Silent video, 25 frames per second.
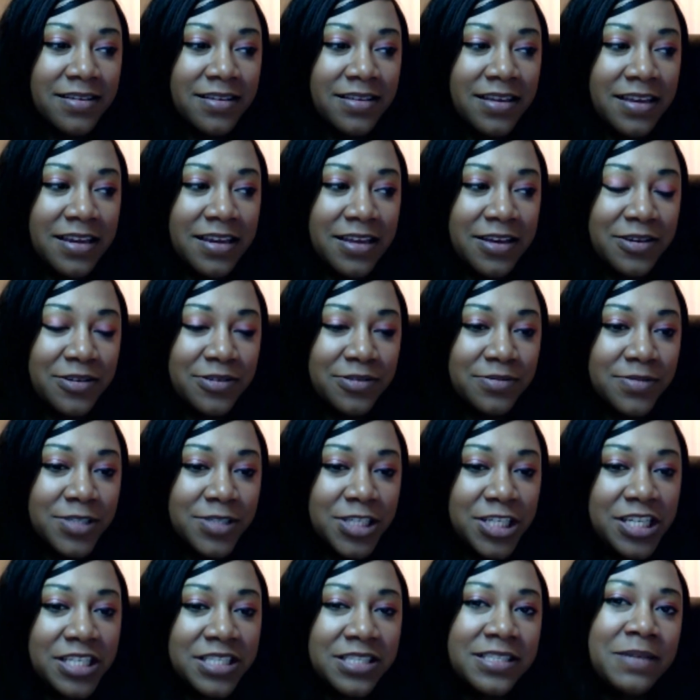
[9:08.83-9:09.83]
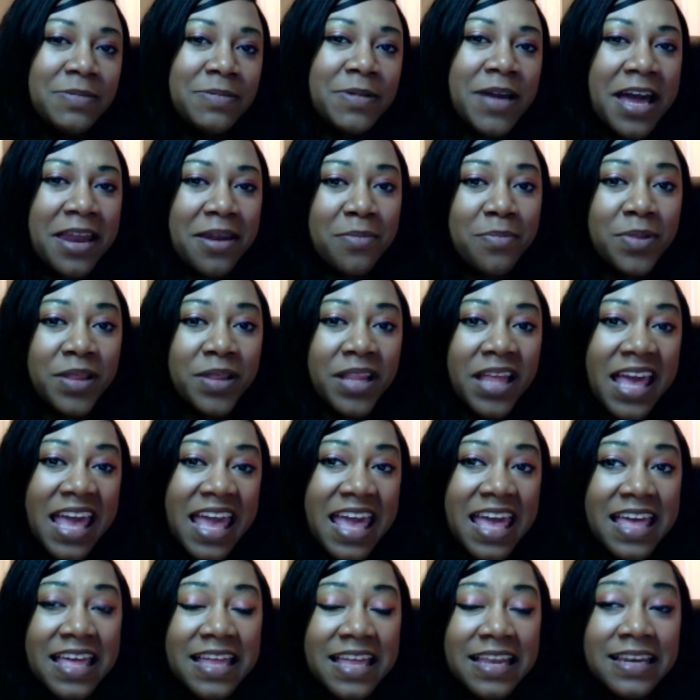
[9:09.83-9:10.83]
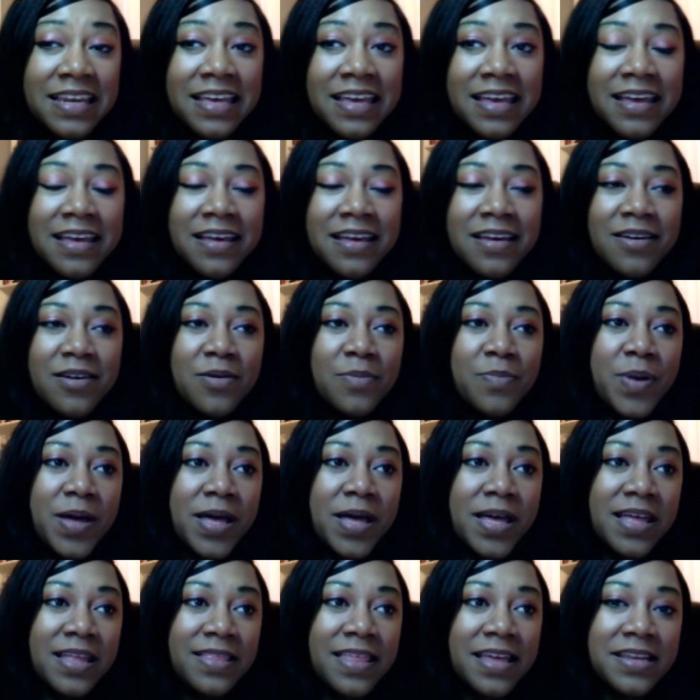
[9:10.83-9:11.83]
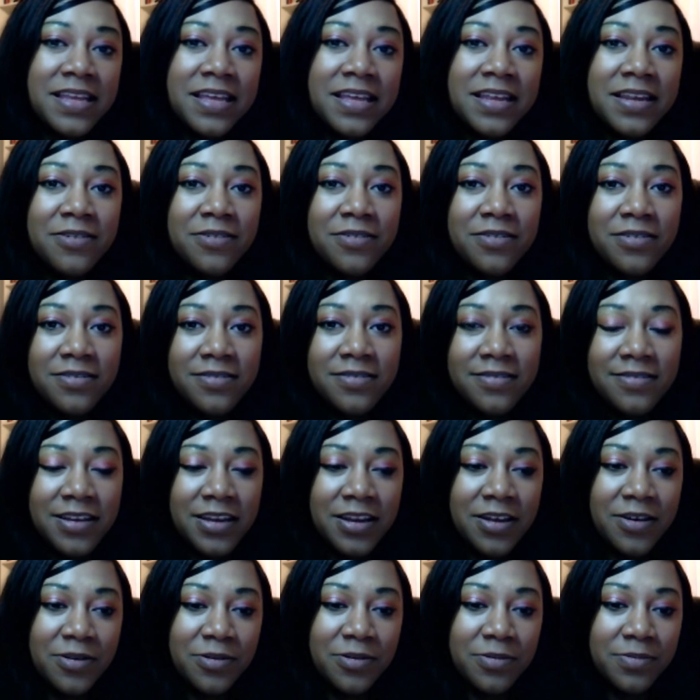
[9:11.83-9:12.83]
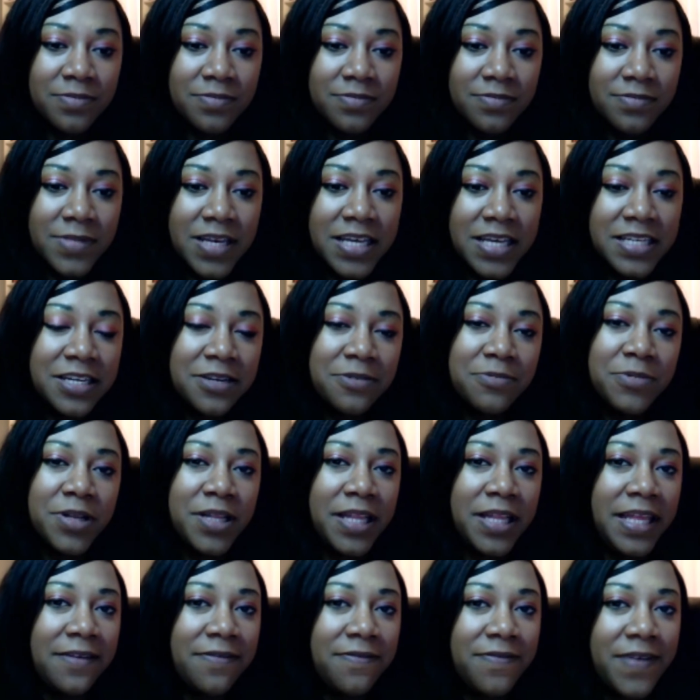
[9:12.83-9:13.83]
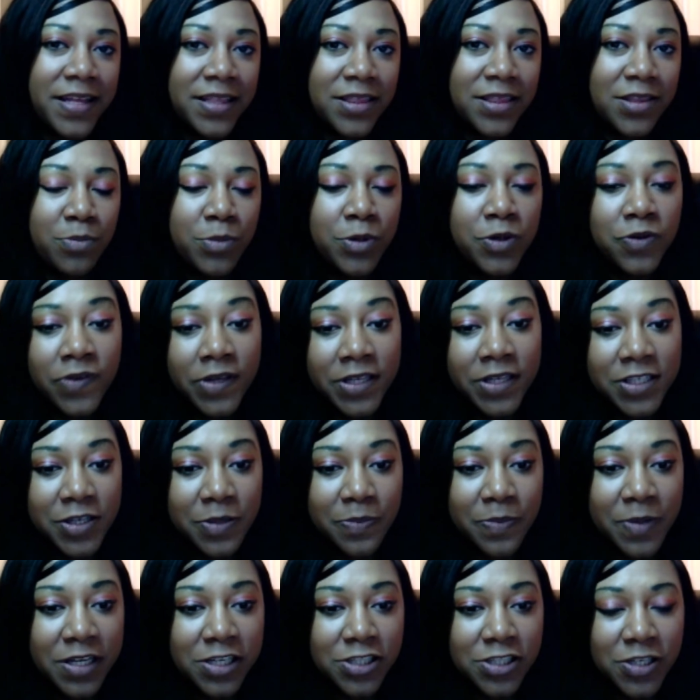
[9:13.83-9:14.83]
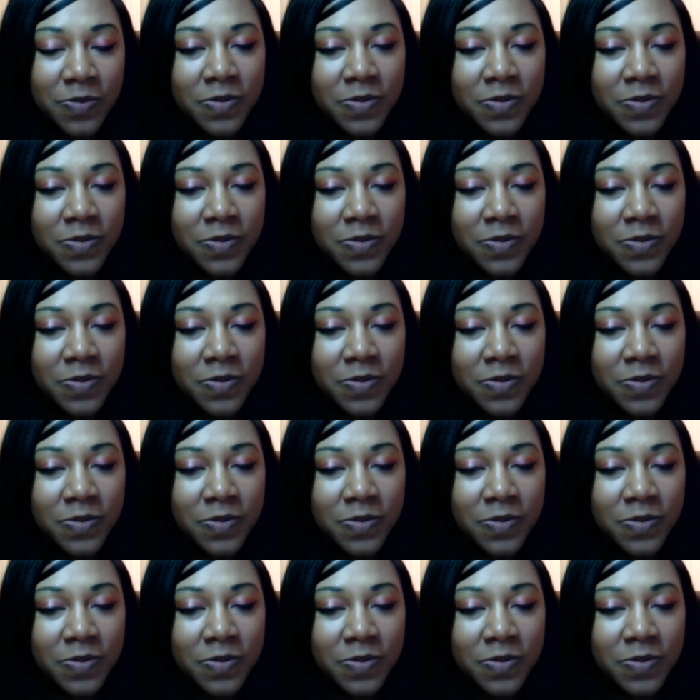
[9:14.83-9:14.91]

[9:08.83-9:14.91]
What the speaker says: you know, she just seemed kind of bland, but that didn't, you know, it didn't really affect the movie too much.